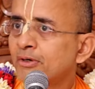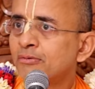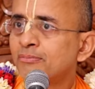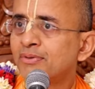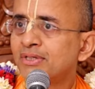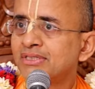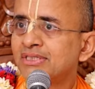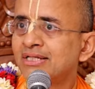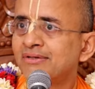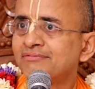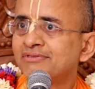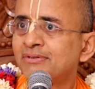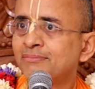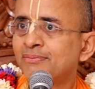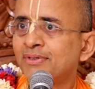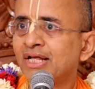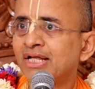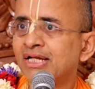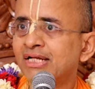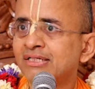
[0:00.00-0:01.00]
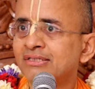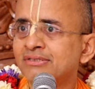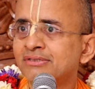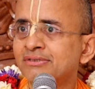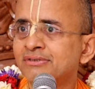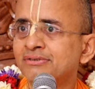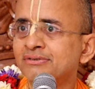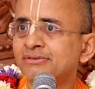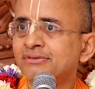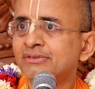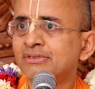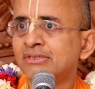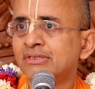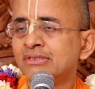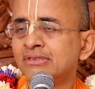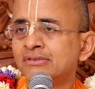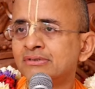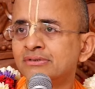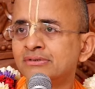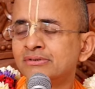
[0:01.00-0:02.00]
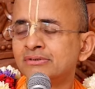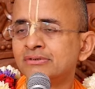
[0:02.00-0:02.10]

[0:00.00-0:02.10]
Prabhupada left the planet, uh,